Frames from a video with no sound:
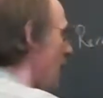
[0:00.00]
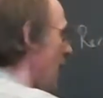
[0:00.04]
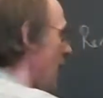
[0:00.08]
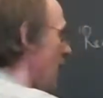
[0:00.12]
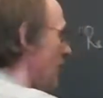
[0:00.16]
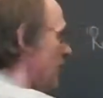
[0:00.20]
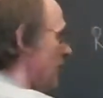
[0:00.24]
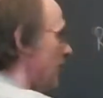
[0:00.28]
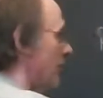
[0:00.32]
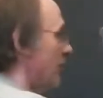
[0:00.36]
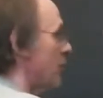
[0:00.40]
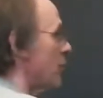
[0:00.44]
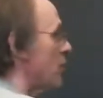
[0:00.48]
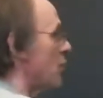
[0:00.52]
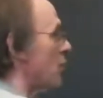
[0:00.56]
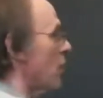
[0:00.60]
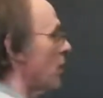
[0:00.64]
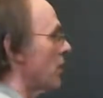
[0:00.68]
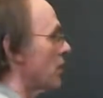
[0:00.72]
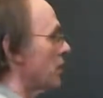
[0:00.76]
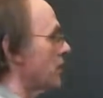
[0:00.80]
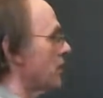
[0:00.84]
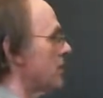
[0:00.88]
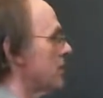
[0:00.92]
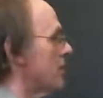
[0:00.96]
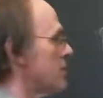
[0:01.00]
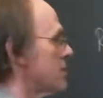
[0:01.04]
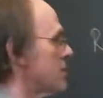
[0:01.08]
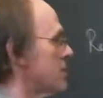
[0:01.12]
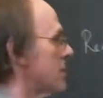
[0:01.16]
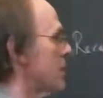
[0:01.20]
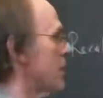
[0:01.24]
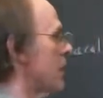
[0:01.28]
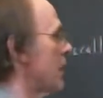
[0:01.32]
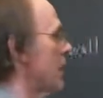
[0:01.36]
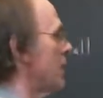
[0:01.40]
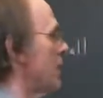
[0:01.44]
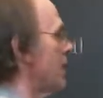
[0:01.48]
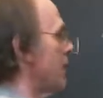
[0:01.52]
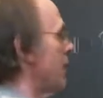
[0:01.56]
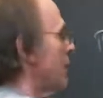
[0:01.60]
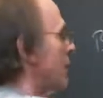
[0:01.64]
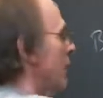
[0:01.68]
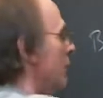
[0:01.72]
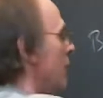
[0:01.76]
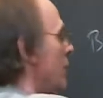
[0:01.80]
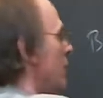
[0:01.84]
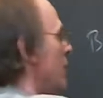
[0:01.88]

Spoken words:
And if you want to kind of